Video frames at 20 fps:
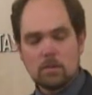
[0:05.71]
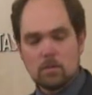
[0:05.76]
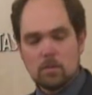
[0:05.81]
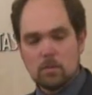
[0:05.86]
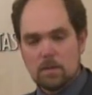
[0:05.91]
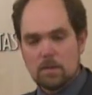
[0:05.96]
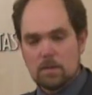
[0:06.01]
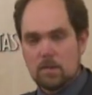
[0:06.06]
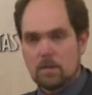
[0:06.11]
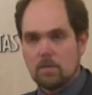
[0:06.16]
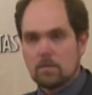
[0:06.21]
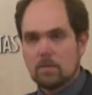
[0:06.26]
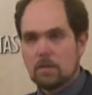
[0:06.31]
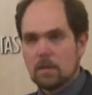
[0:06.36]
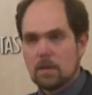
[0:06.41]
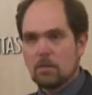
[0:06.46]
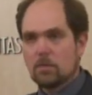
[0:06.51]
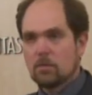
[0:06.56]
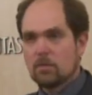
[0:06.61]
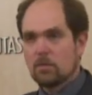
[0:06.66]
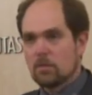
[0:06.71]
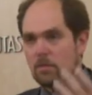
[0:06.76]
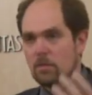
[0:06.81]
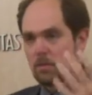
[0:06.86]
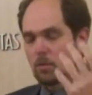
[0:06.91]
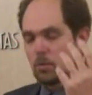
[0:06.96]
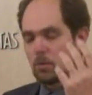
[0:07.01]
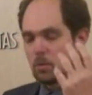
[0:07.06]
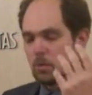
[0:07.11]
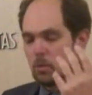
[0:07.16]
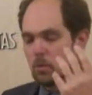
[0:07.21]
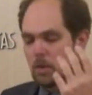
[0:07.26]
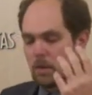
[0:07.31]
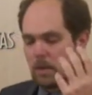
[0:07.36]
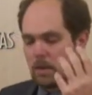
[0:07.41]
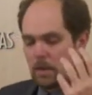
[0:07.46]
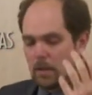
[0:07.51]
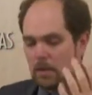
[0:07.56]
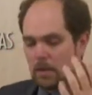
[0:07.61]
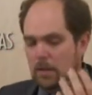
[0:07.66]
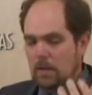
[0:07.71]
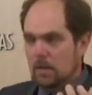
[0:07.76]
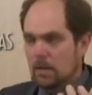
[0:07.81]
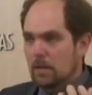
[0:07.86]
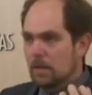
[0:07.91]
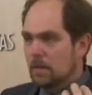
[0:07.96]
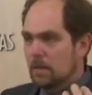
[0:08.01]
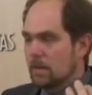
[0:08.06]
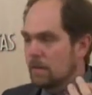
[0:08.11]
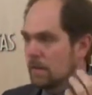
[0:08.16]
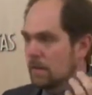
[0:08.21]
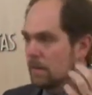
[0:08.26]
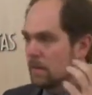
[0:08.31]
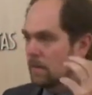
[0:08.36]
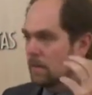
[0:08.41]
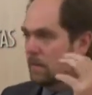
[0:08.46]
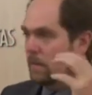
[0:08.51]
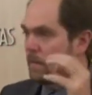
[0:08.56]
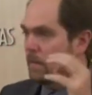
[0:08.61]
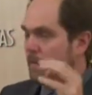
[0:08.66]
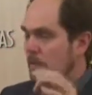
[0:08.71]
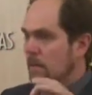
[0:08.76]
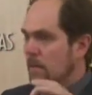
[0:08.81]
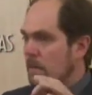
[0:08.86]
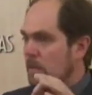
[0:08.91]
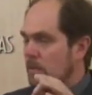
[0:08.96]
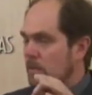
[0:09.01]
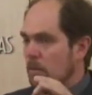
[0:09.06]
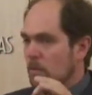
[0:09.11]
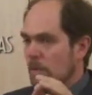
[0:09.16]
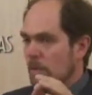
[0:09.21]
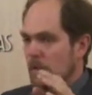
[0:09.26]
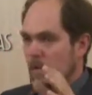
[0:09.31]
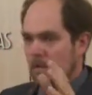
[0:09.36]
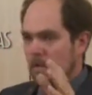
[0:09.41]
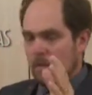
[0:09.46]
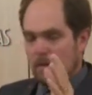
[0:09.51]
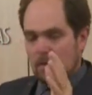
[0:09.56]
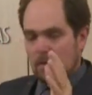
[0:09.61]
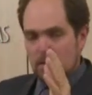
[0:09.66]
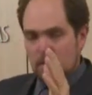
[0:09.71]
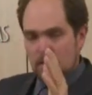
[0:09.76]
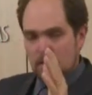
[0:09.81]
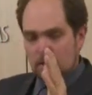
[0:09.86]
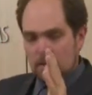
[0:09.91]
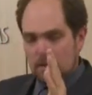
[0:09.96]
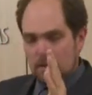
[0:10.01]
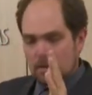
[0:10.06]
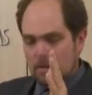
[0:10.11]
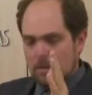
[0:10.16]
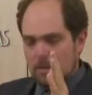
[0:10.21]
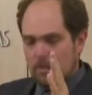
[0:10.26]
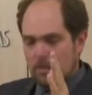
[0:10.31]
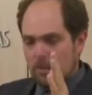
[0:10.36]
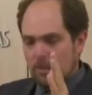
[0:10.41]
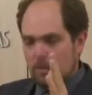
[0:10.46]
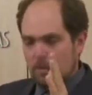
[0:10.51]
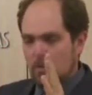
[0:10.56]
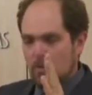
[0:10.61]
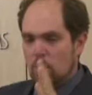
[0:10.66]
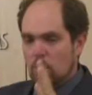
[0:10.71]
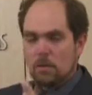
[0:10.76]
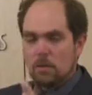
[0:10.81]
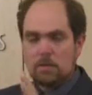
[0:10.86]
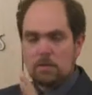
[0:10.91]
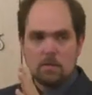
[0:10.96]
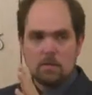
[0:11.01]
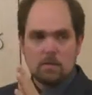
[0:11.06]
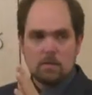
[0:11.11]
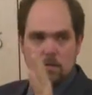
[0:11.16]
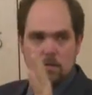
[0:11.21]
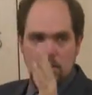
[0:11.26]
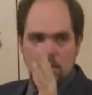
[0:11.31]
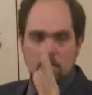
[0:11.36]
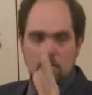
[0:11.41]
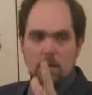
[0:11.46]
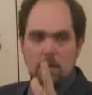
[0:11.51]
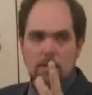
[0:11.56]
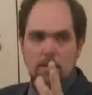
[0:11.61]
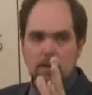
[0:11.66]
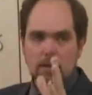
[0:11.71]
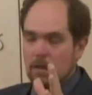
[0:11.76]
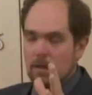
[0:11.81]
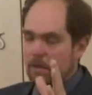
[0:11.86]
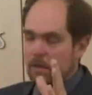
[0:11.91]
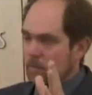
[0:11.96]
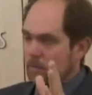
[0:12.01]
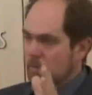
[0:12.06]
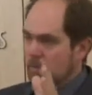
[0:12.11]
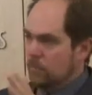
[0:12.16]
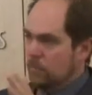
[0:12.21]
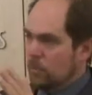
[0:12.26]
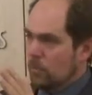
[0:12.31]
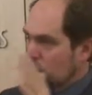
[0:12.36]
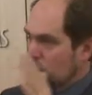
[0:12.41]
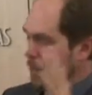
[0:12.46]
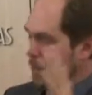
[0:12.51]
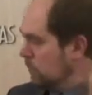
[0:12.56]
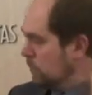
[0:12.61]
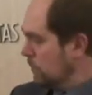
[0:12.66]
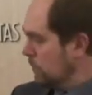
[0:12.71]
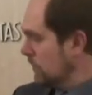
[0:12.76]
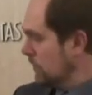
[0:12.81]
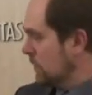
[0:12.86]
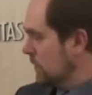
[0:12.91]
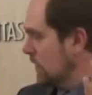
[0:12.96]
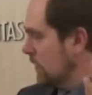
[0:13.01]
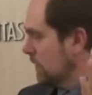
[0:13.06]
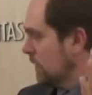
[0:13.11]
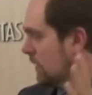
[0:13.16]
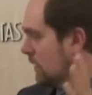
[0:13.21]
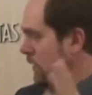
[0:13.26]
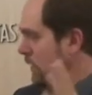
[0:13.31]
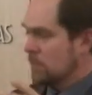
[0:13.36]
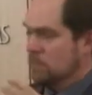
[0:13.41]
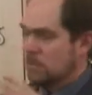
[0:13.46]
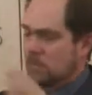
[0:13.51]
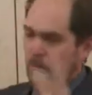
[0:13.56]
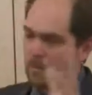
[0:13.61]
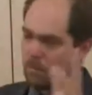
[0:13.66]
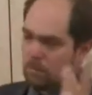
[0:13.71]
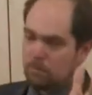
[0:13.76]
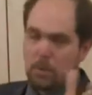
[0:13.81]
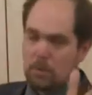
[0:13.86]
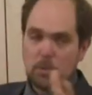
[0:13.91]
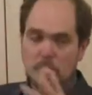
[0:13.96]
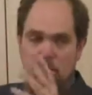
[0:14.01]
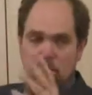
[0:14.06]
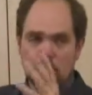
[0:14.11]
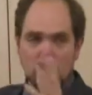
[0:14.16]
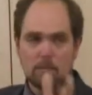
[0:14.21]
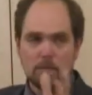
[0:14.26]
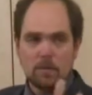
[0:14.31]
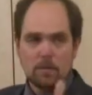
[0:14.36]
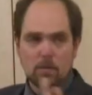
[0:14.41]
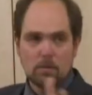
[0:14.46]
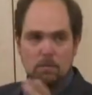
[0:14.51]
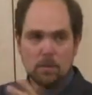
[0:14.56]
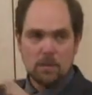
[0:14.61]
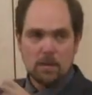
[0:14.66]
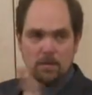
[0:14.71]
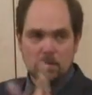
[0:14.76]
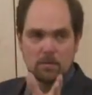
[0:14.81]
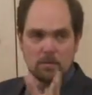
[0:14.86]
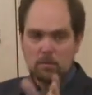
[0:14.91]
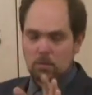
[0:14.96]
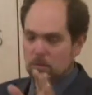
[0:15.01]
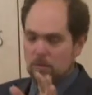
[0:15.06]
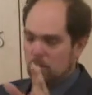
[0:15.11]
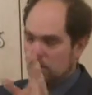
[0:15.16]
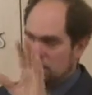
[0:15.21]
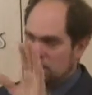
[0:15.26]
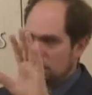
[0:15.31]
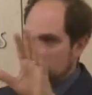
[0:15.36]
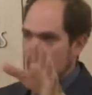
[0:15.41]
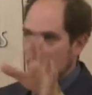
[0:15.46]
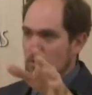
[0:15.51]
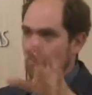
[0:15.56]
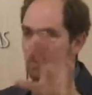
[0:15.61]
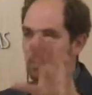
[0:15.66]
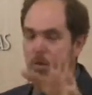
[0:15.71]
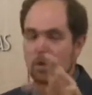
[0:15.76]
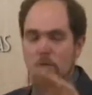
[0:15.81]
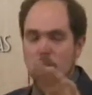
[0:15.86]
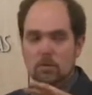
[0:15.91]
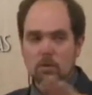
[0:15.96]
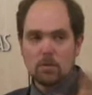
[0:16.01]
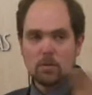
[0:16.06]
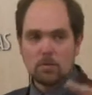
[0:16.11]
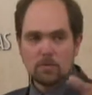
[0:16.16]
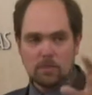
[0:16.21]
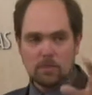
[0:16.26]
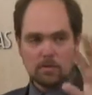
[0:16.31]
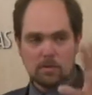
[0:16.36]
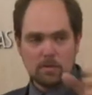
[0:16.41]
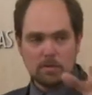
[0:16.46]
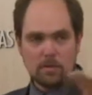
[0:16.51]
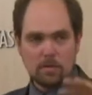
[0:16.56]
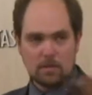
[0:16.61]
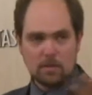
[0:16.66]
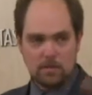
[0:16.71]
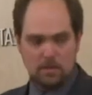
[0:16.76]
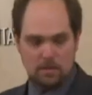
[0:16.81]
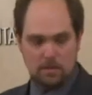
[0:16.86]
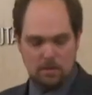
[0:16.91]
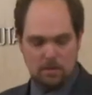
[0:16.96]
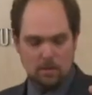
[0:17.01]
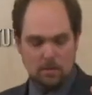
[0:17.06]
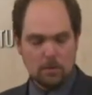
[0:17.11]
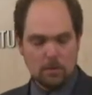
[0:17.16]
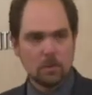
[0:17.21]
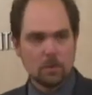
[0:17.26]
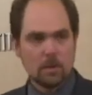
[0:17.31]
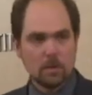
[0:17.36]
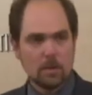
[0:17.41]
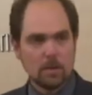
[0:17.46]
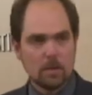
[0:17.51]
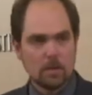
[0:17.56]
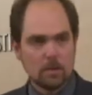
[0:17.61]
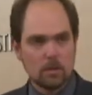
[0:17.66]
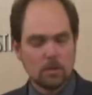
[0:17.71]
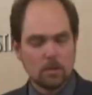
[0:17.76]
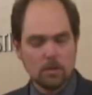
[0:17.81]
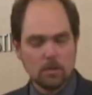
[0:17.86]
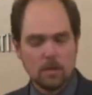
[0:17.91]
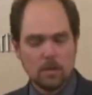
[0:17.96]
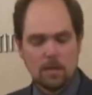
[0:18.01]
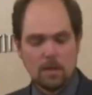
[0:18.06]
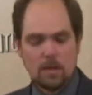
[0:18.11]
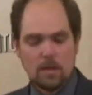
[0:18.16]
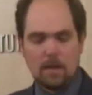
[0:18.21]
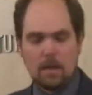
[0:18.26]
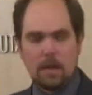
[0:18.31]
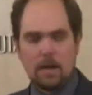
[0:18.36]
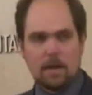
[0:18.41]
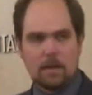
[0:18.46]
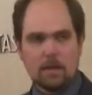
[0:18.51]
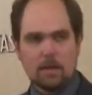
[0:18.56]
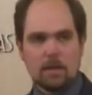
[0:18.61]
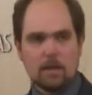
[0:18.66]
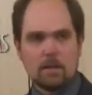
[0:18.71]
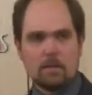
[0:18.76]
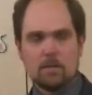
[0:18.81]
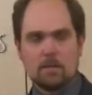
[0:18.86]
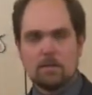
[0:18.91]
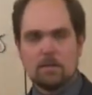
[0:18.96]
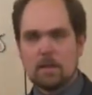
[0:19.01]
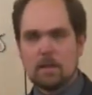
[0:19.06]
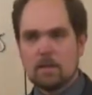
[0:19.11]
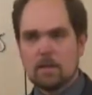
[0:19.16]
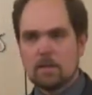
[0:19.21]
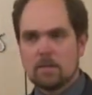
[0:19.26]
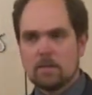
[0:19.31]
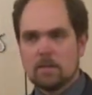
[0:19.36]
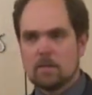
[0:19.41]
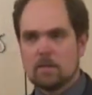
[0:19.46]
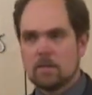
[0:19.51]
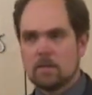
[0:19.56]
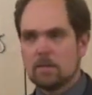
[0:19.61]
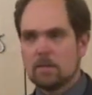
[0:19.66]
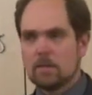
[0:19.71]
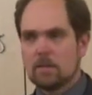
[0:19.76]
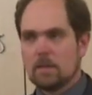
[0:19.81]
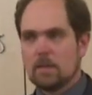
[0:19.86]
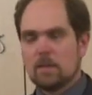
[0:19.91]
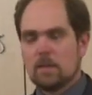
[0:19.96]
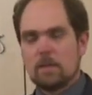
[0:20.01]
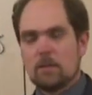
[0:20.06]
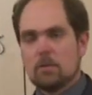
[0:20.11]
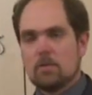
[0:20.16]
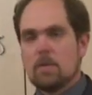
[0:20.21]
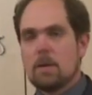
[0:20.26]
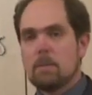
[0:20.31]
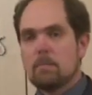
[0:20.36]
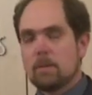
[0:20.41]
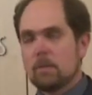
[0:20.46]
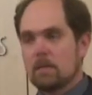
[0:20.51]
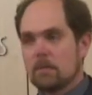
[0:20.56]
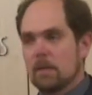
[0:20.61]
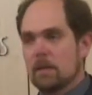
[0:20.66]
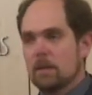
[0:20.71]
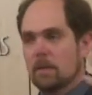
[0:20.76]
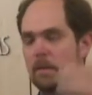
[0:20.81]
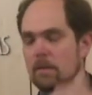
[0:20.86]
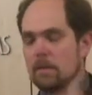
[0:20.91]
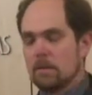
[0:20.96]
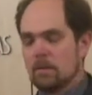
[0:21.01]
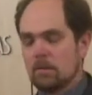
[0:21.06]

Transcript: with the invitation to the EU, that it crossed the red line. Before we were perceived as in a post-Soviet space where it was a no-go zone for the EU and NATO. And today it's, remember exactly